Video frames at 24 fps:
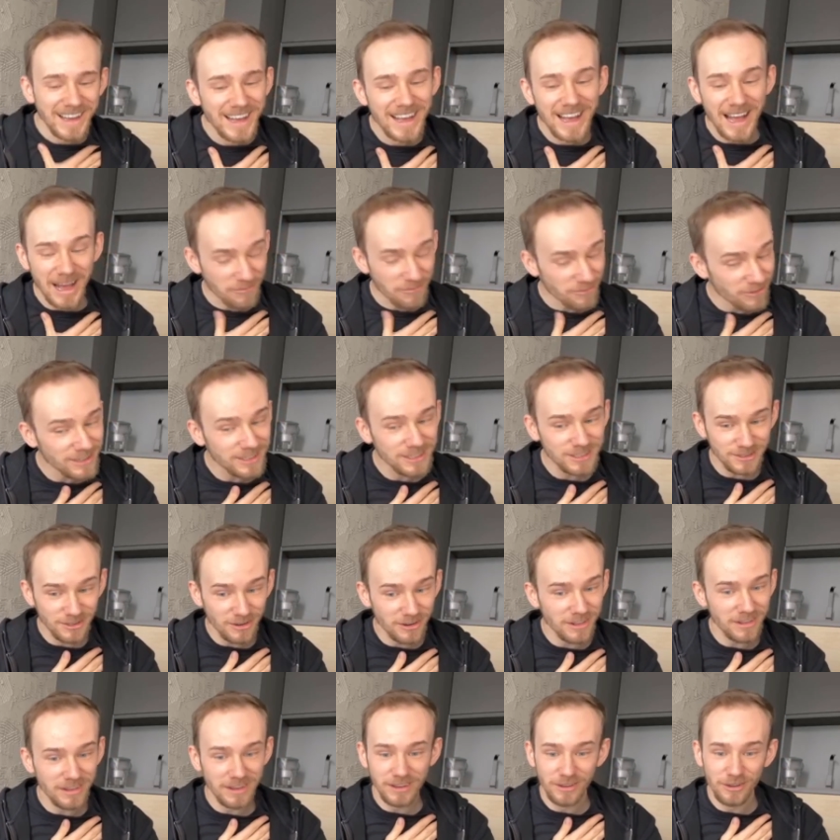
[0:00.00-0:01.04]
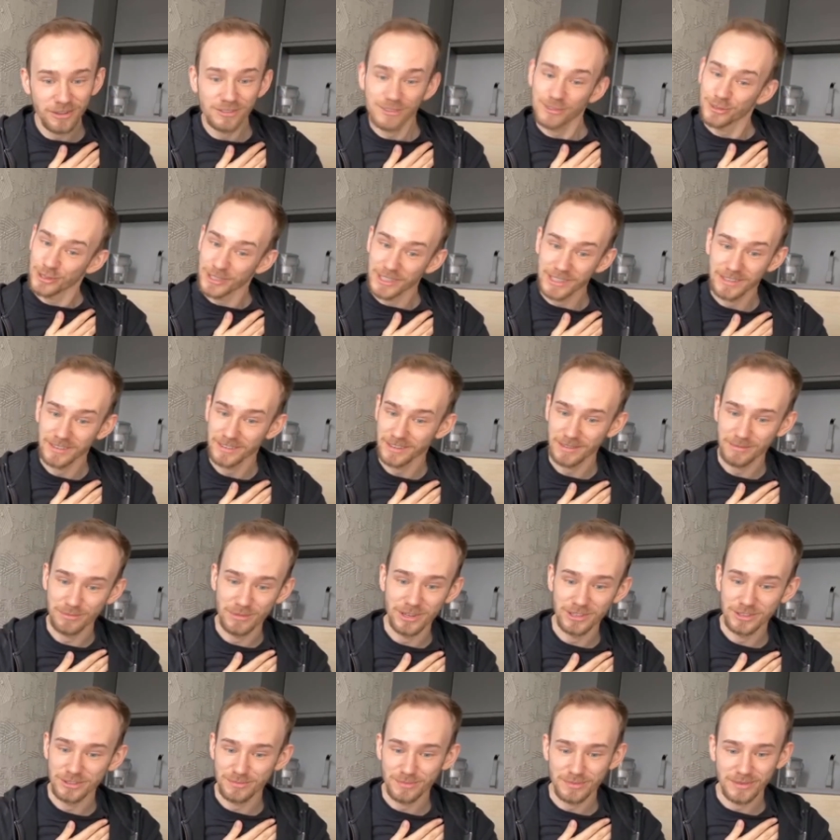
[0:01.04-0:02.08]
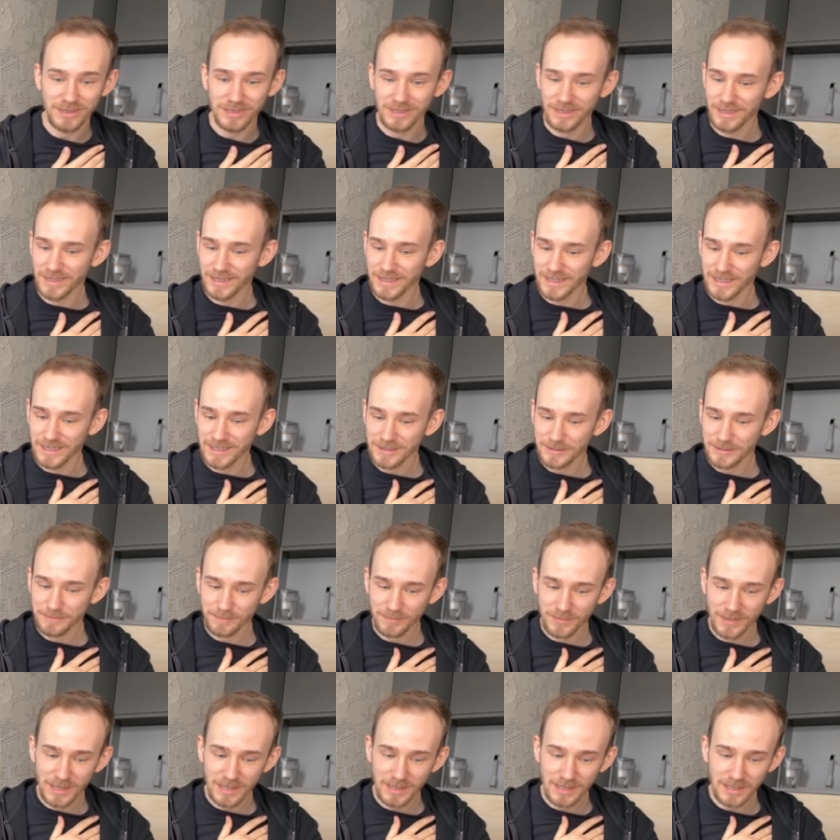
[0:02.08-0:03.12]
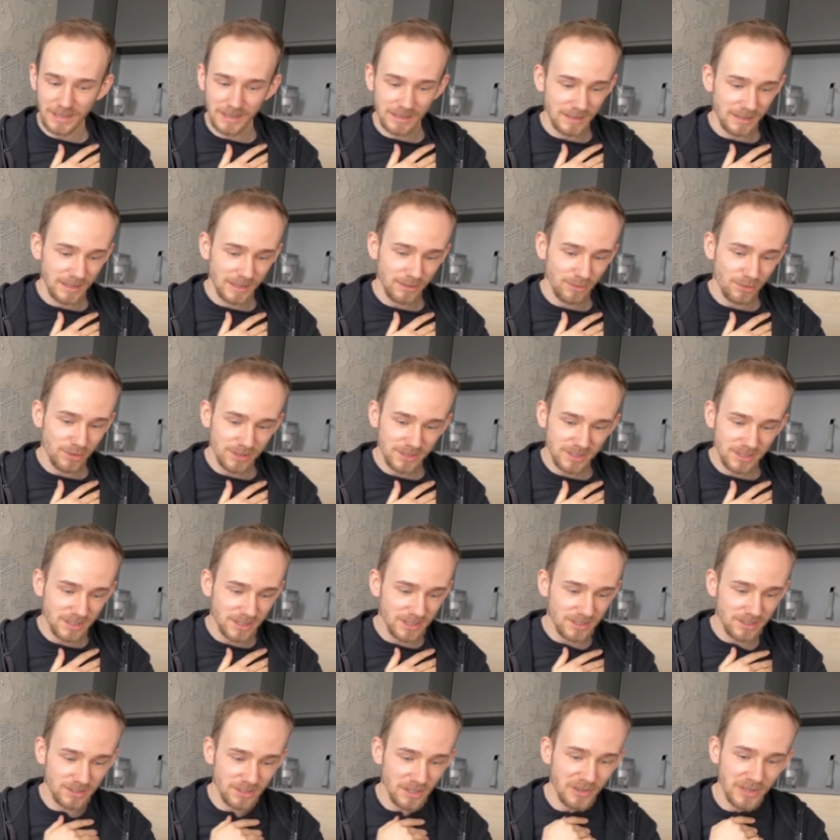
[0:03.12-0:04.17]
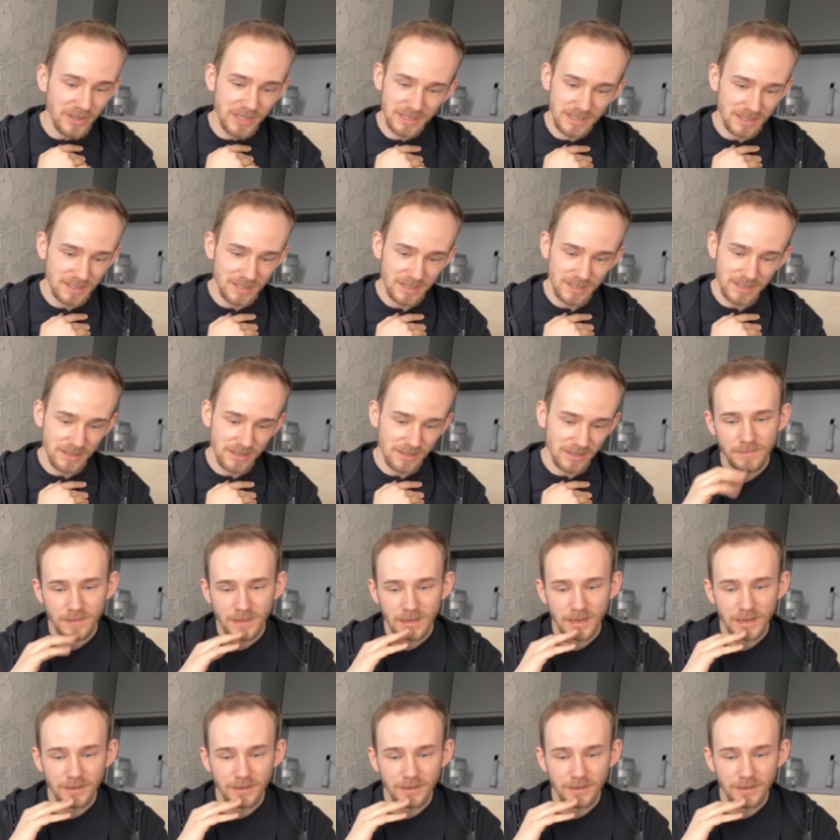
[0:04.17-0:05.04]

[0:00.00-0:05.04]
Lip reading: I'm really sorry that I got triggered that much, but like, it was just so unnecessary.